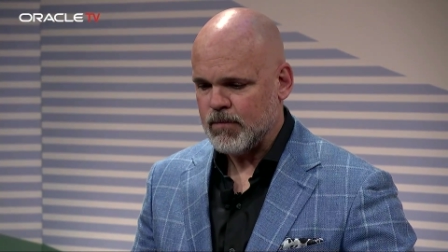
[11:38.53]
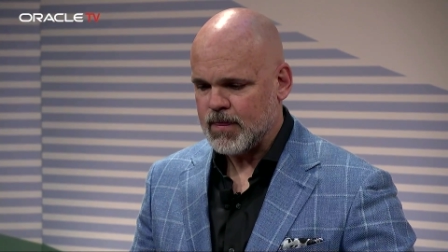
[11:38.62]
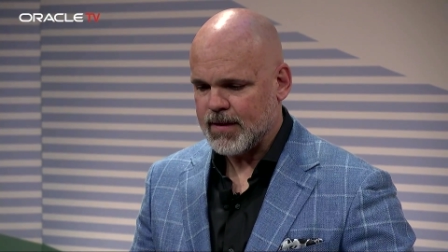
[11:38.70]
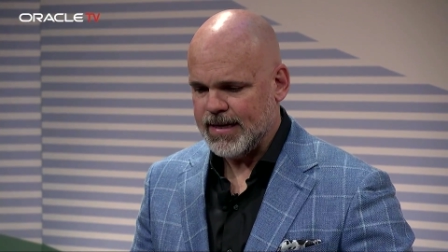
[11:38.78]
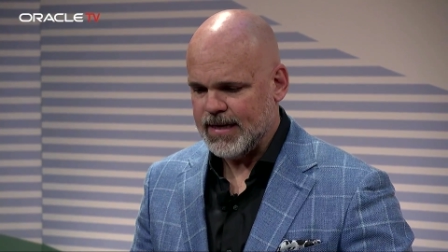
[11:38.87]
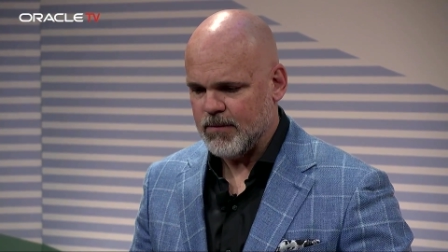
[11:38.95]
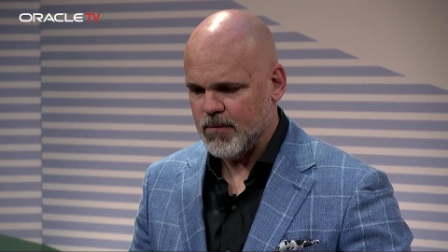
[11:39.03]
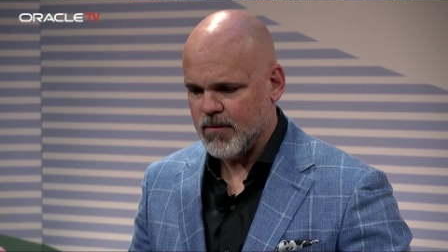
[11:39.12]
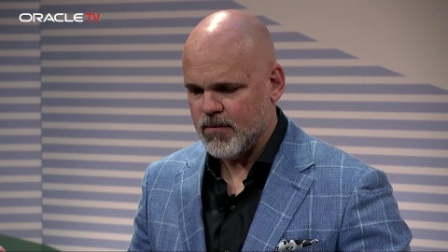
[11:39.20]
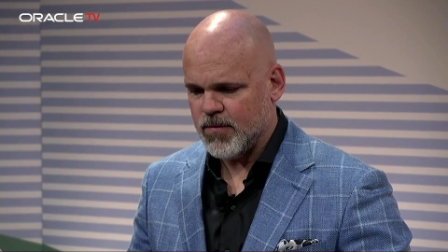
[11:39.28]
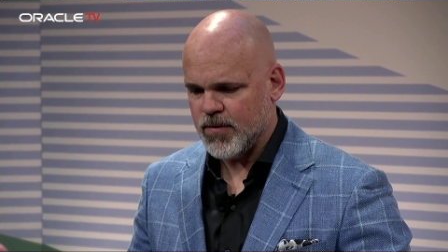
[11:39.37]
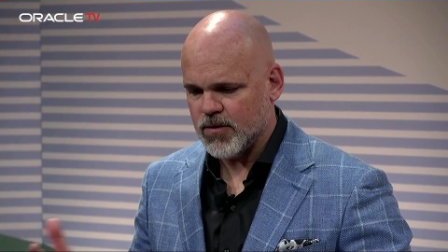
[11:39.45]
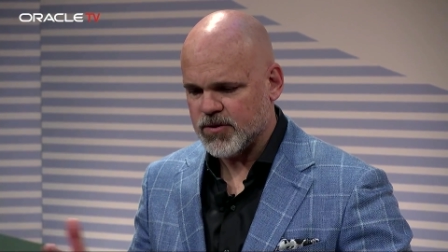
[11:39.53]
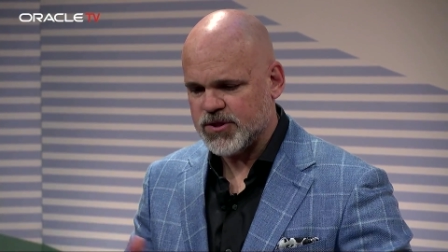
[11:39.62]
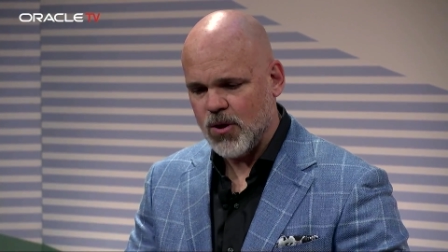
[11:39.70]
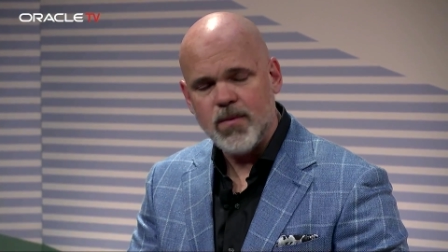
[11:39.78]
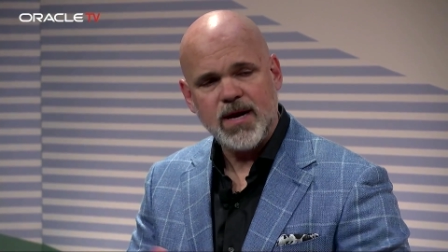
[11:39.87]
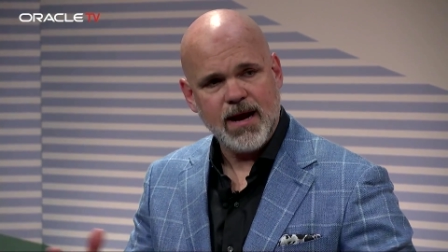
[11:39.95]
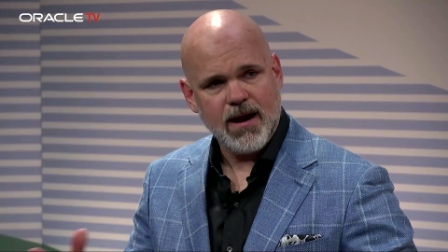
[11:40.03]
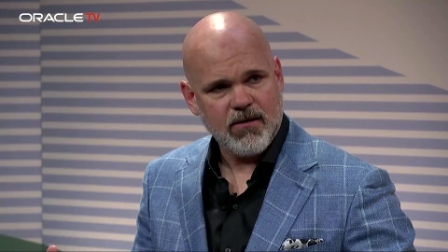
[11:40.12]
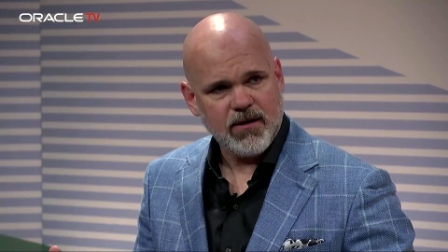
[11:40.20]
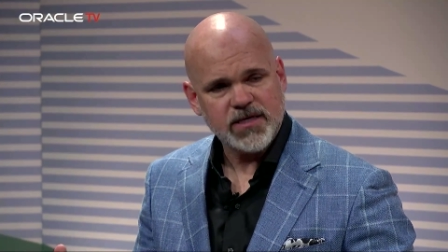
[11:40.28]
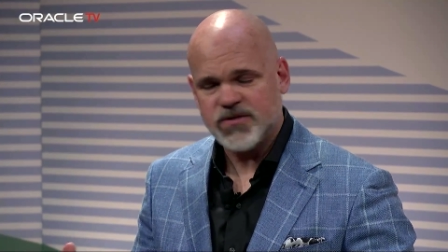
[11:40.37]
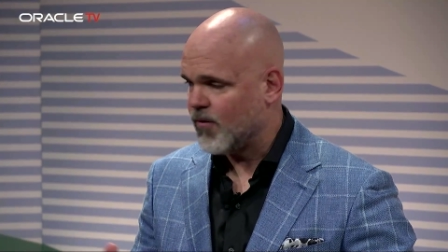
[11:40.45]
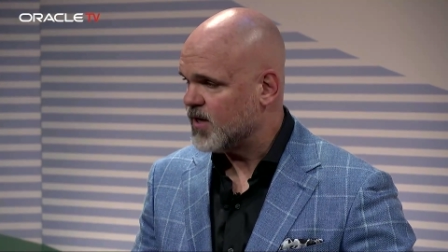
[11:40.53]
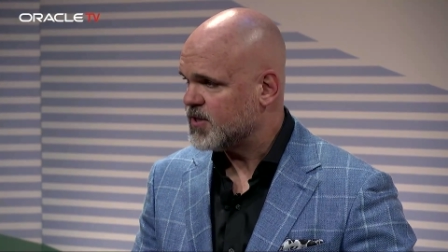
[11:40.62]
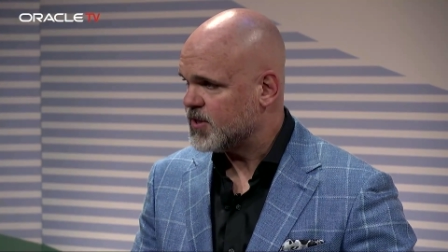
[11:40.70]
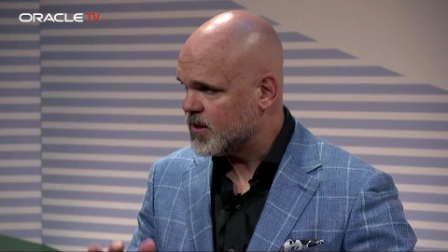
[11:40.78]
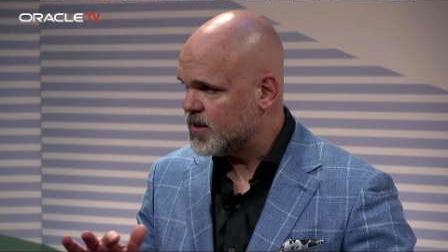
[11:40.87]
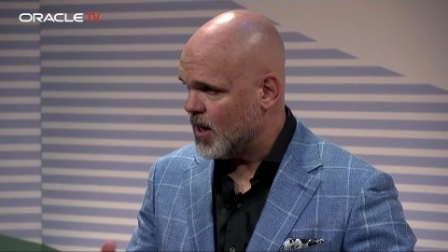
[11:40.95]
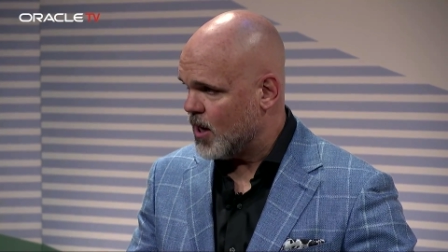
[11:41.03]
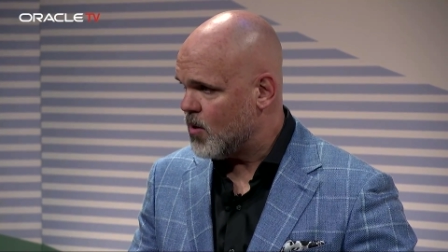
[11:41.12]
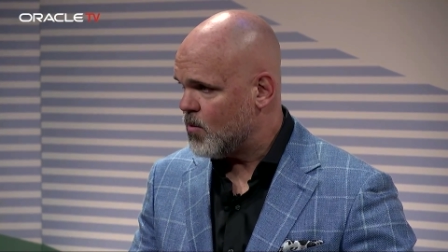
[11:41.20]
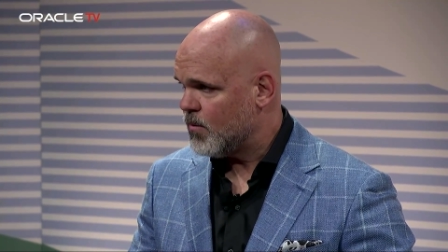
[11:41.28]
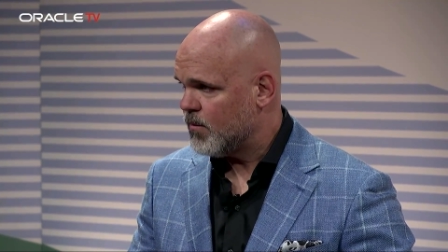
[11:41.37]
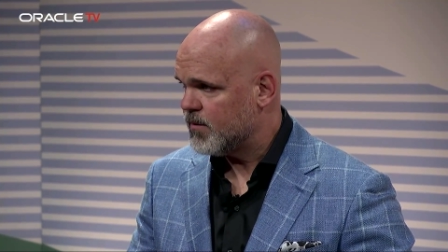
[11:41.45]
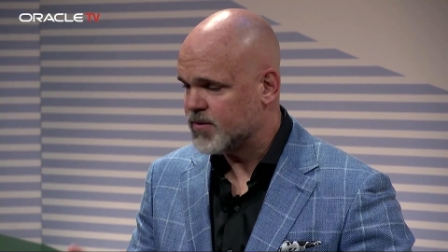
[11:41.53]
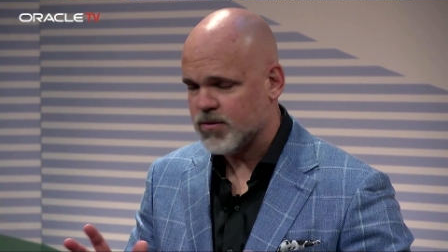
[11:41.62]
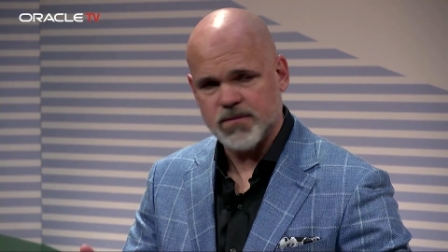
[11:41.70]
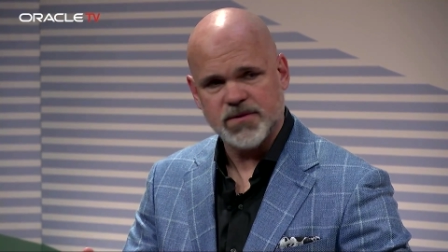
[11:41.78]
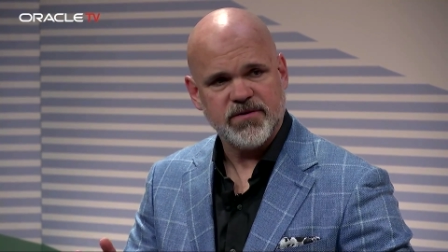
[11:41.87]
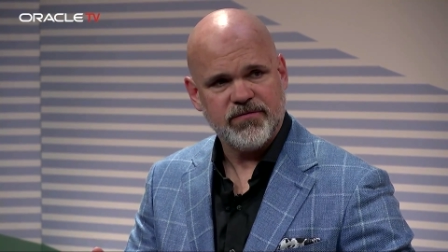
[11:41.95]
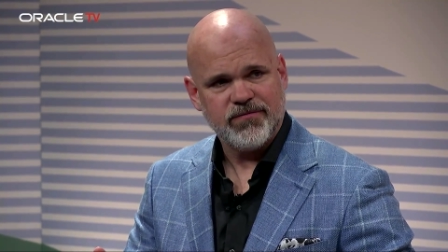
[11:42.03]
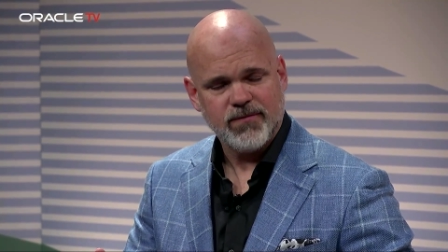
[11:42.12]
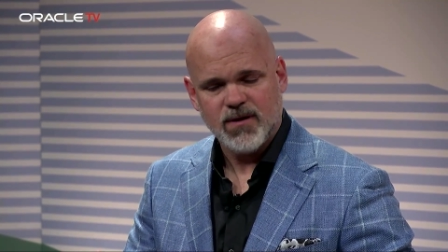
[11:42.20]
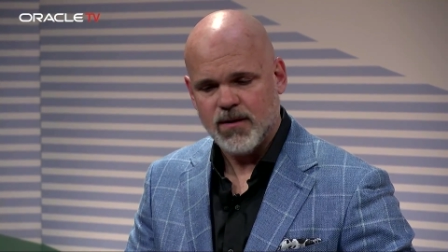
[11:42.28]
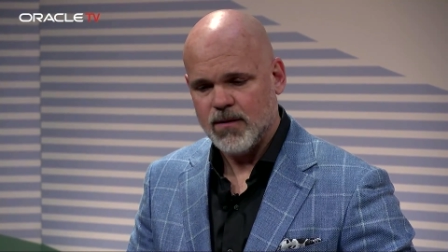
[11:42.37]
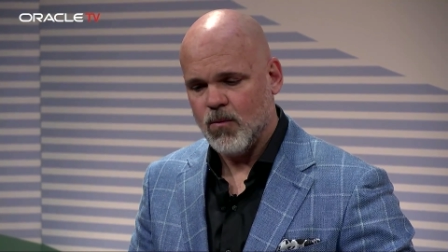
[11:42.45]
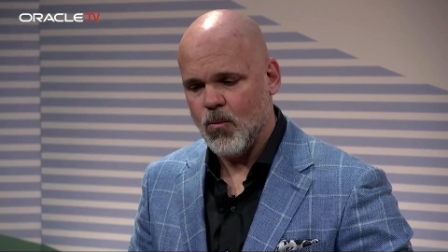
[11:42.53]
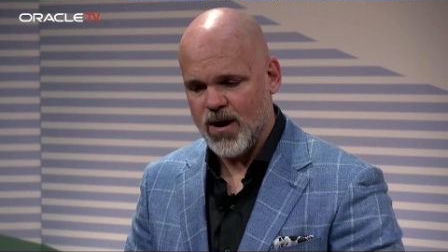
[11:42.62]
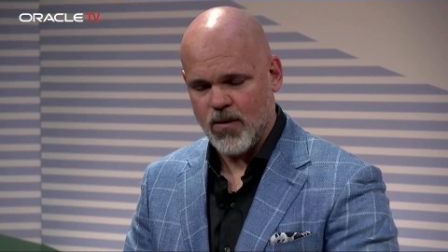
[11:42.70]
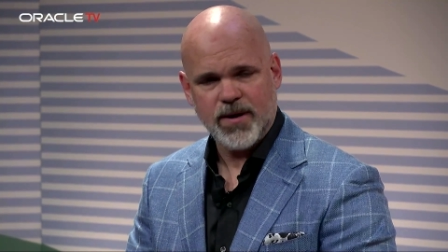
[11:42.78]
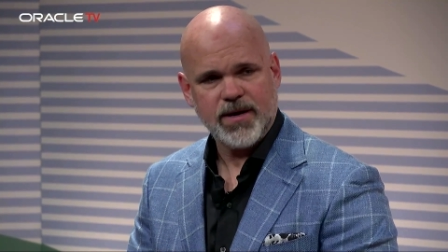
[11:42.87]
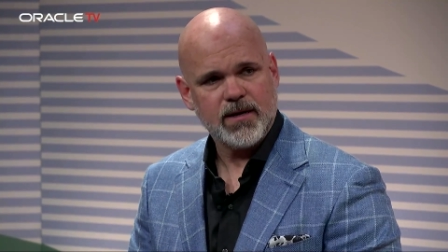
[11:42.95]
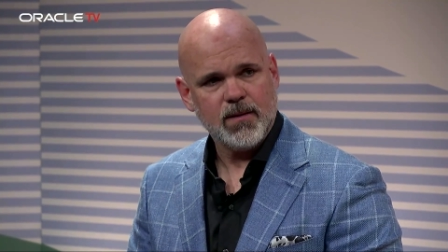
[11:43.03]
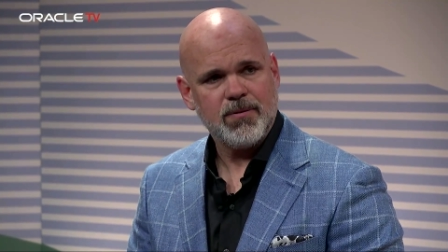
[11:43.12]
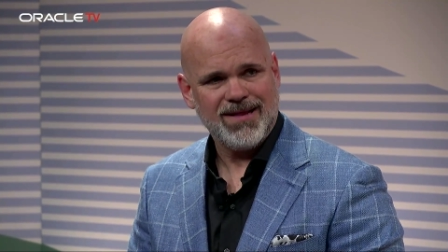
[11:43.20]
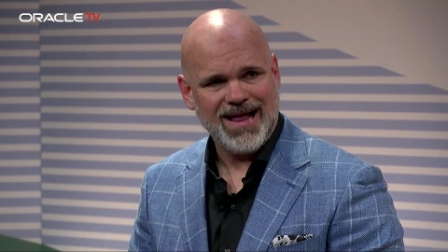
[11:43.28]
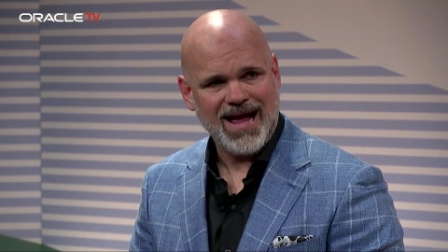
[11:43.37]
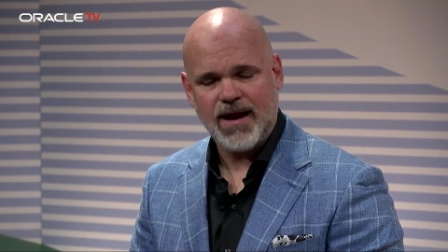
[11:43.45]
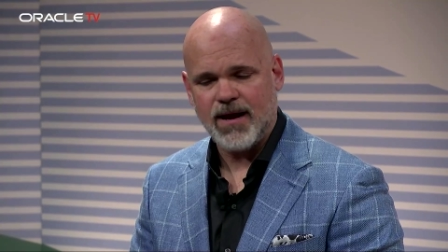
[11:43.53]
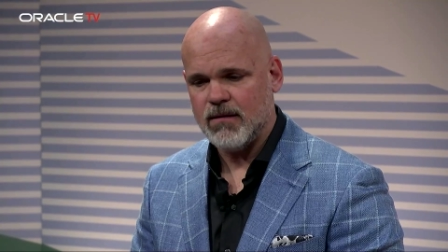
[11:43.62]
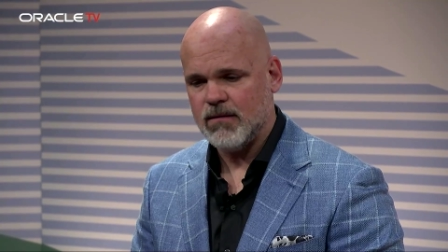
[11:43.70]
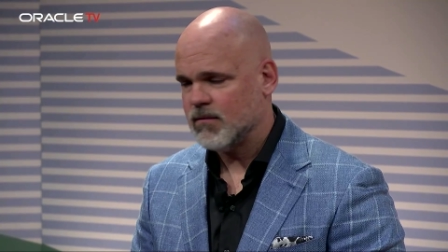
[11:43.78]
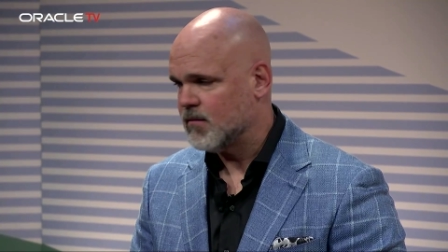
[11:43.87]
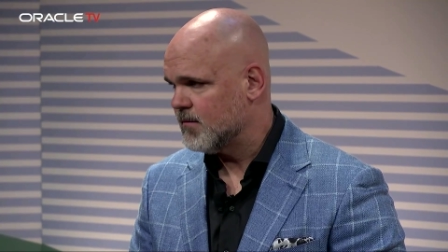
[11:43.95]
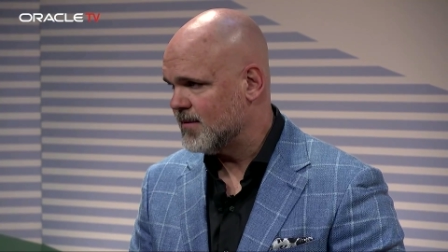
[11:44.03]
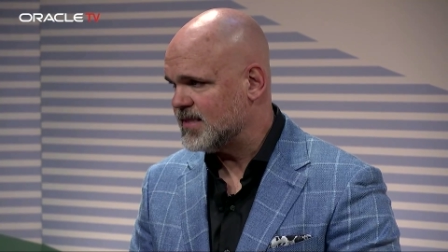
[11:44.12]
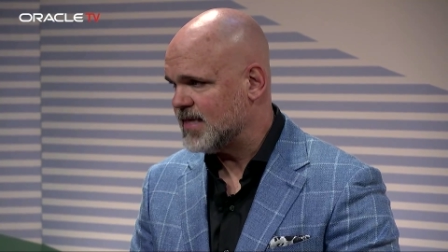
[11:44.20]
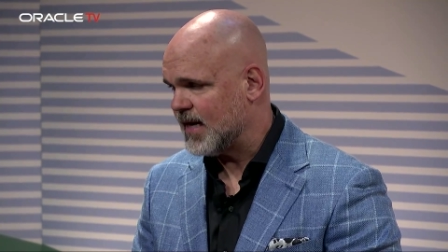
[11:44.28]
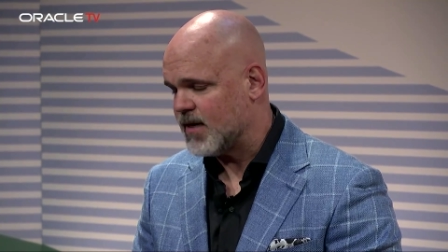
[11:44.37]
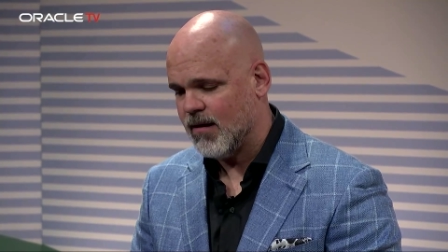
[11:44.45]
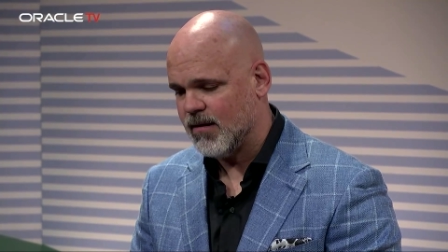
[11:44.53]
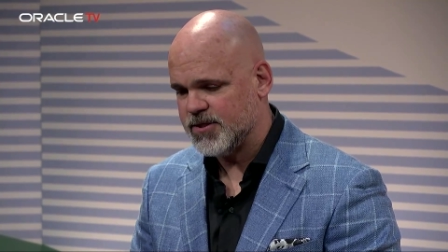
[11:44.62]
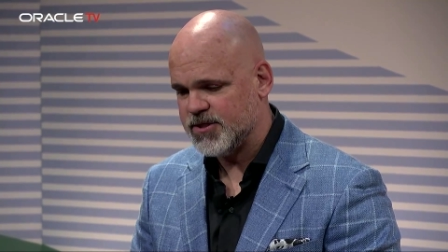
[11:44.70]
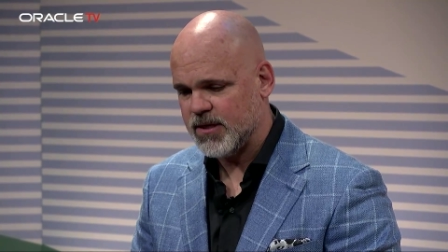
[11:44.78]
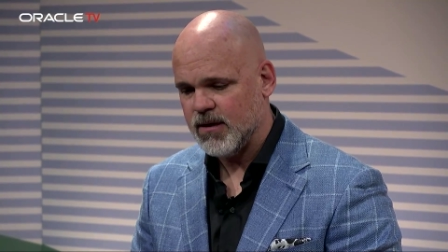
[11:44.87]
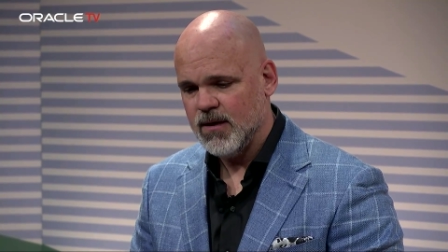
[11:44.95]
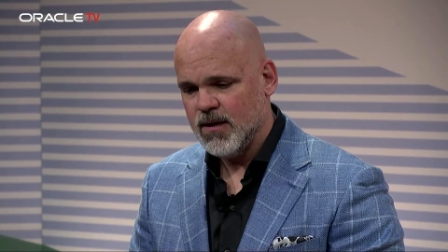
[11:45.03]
Uh, there are so many areas for us to go in terms of where we can apply the technology,